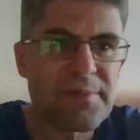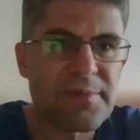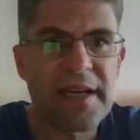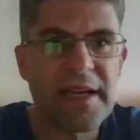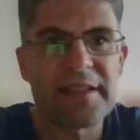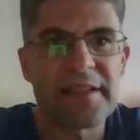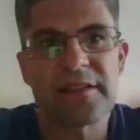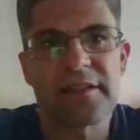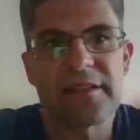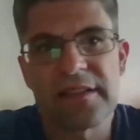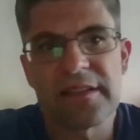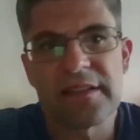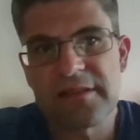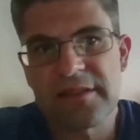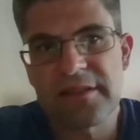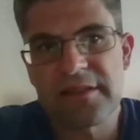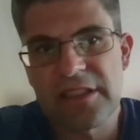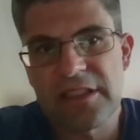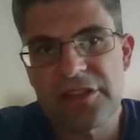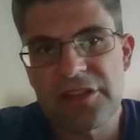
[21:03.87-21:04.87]
better than the
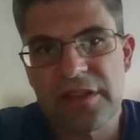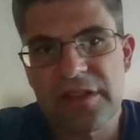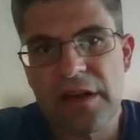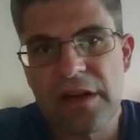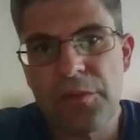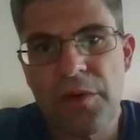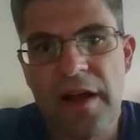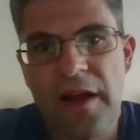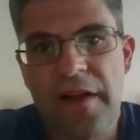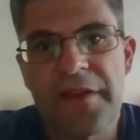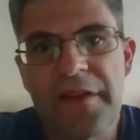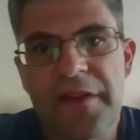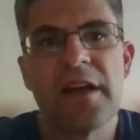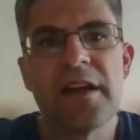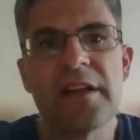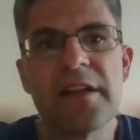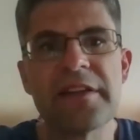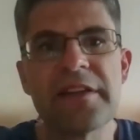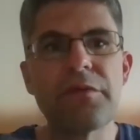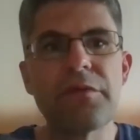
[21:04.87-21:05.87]
traditional one,
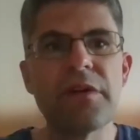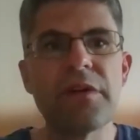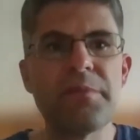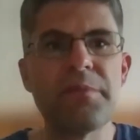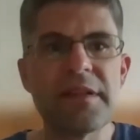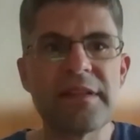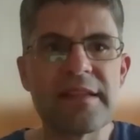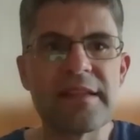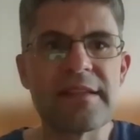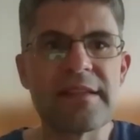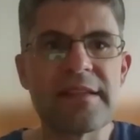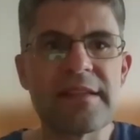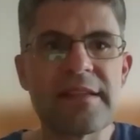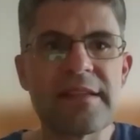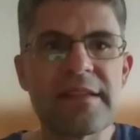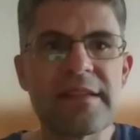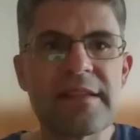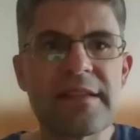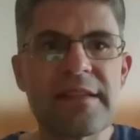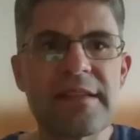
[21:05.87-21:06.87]
there will be this
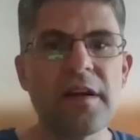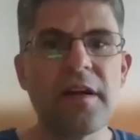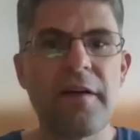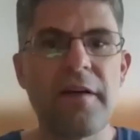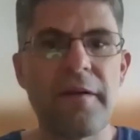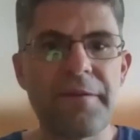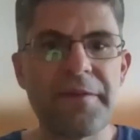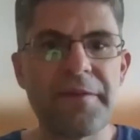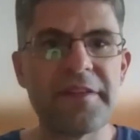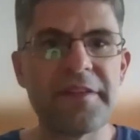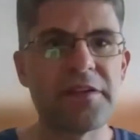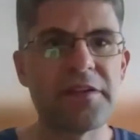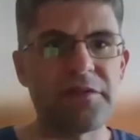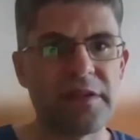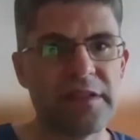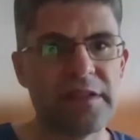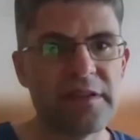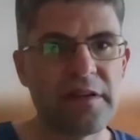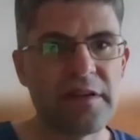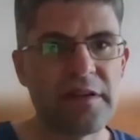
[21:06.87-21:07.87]
shift in
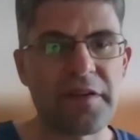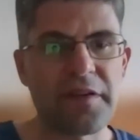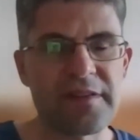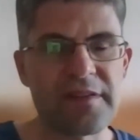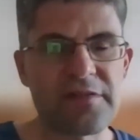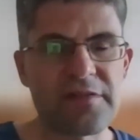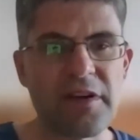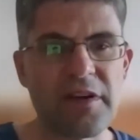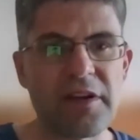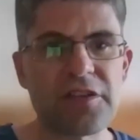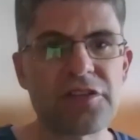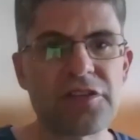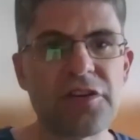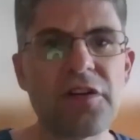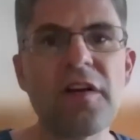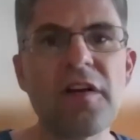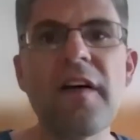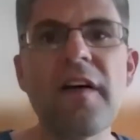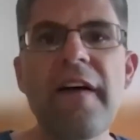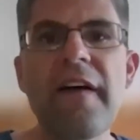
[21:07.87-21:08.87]
the
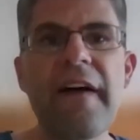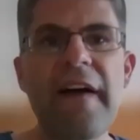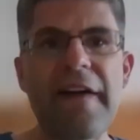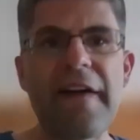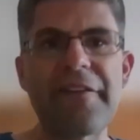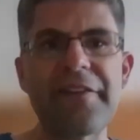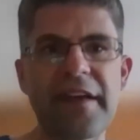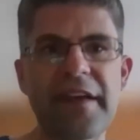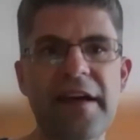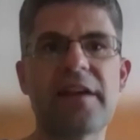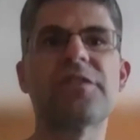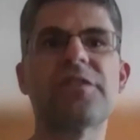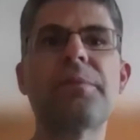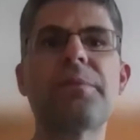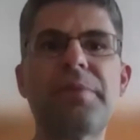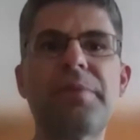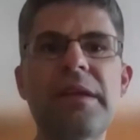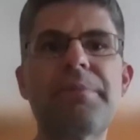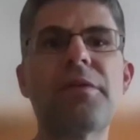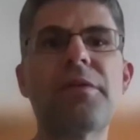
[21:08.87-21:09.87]
infrastructure. And there the
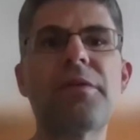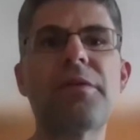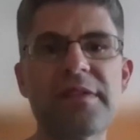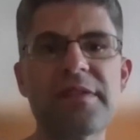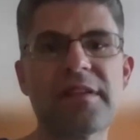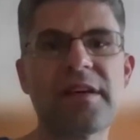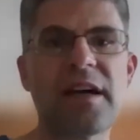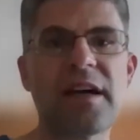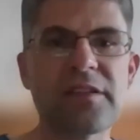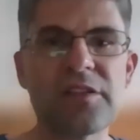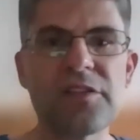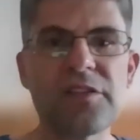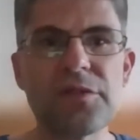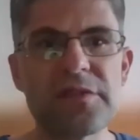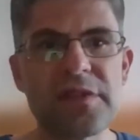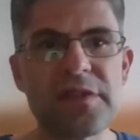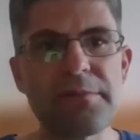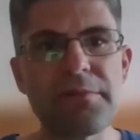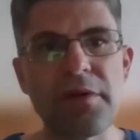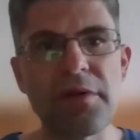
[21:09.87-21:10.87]
people will start
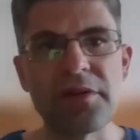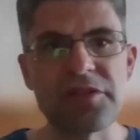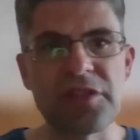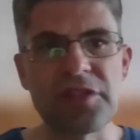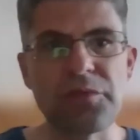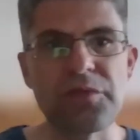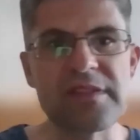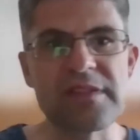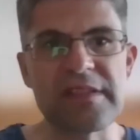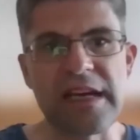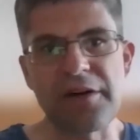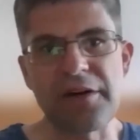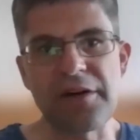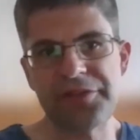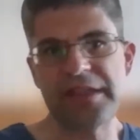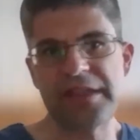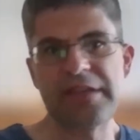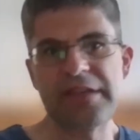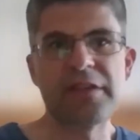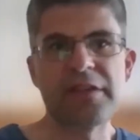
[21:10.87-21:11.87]
using blockchain
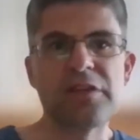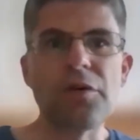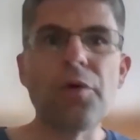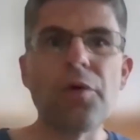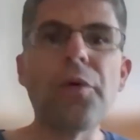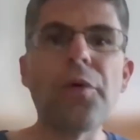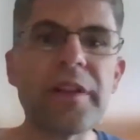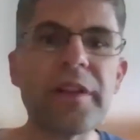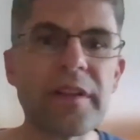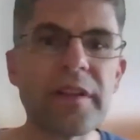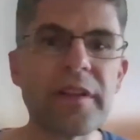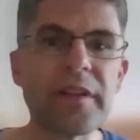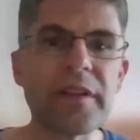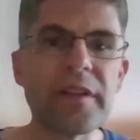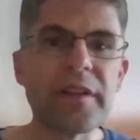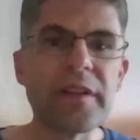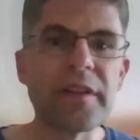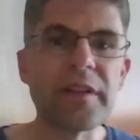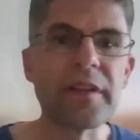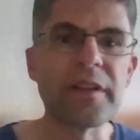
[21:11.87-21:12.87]
without even knowing that
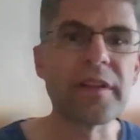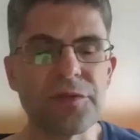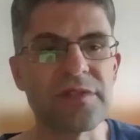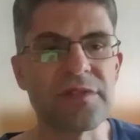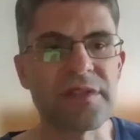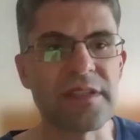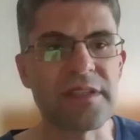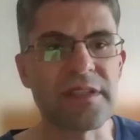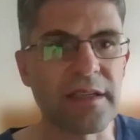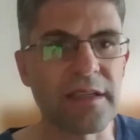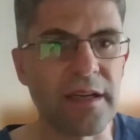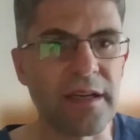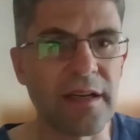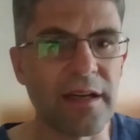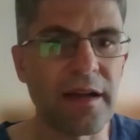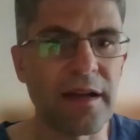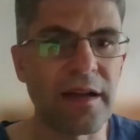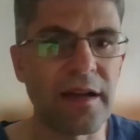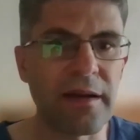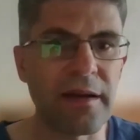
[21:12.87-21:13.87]
they're using
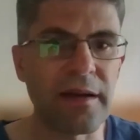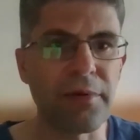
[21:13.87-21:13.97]
a